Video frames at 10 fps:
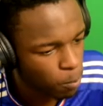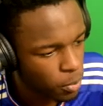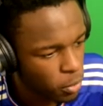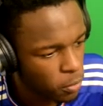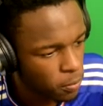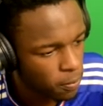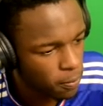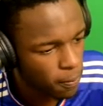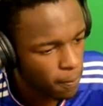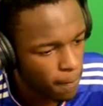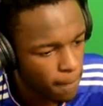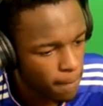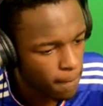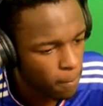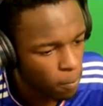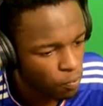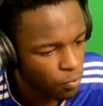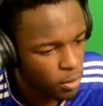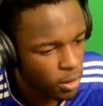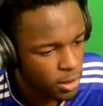Boom.
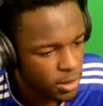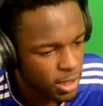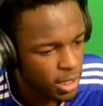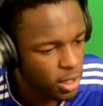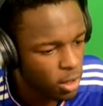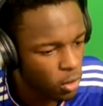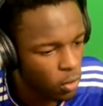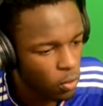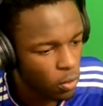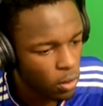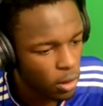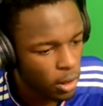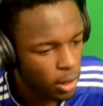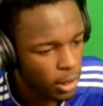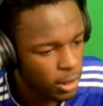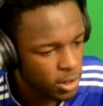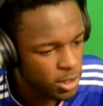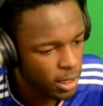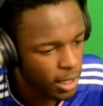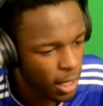Ezekiel. He
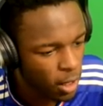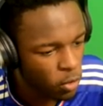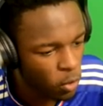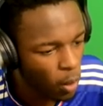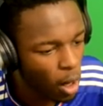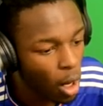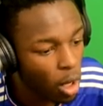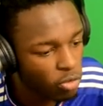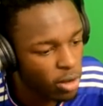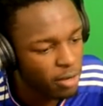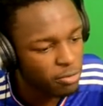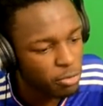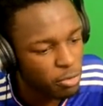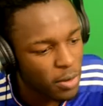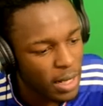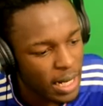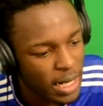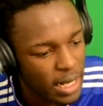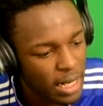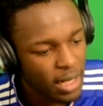doesn't care who you are,
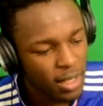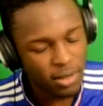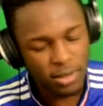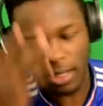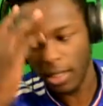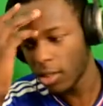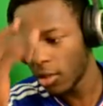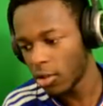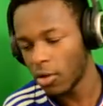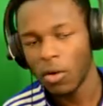referee. Thank you.